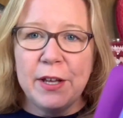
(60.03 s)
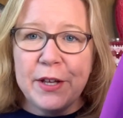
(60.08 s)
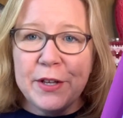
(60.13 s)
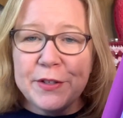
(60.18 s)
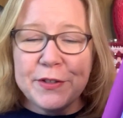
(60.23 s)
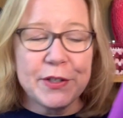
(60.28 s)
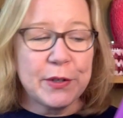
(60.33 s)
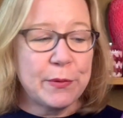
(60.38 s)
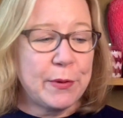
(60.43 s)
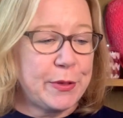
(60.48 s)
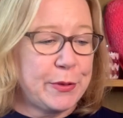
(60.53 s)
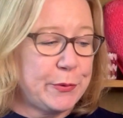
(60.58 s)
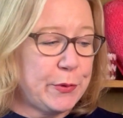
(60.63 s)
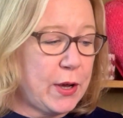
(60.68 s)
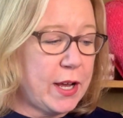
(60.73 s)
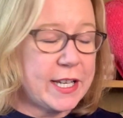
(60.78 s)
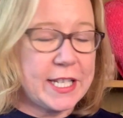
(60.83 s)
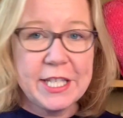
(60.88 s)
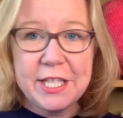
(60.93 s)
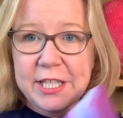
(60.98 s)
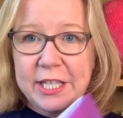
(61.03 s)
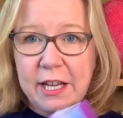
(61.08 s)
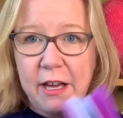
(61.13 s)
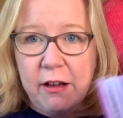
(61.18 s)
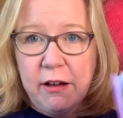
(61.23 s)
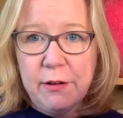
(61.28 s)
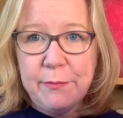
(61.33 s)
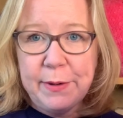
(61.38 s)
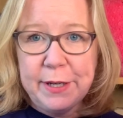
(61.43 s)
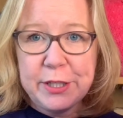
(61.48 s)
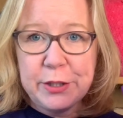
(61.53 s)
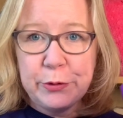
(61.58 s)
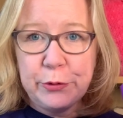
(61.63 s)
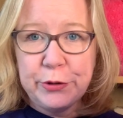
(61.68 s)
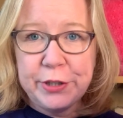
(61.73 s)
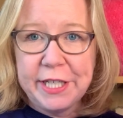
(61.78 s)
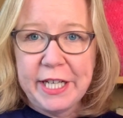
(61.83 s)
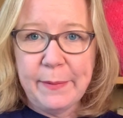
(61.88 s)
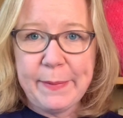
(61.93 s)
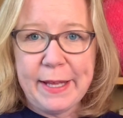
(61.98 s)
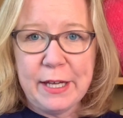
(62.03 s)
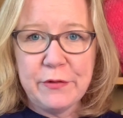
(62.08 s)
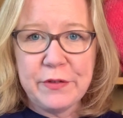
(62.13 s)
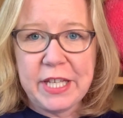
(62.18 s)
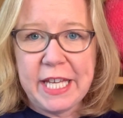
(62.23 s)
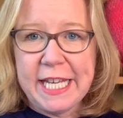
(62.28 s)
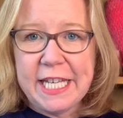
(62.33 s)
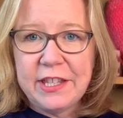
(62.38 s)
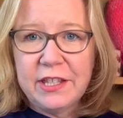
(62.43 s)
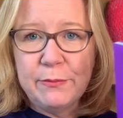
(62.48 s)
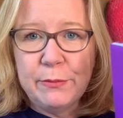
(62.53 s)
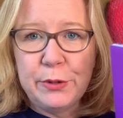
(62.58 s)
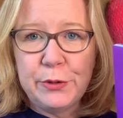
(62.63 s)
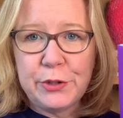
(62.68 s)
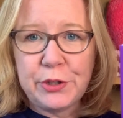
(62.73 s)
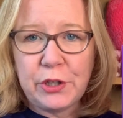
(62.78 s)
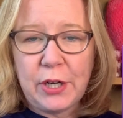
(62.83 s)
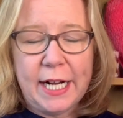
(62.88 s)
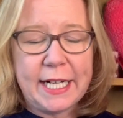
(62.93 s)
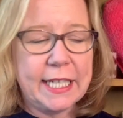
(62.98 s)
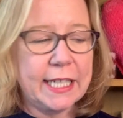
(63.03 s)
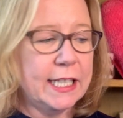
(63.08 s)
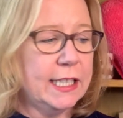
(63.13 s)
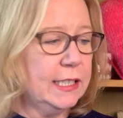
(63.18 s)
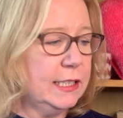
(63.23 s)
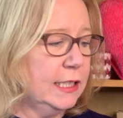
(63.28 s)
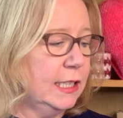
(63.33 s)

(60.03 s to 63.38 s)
So I thought I'd start by talking about the In the Mood tracker.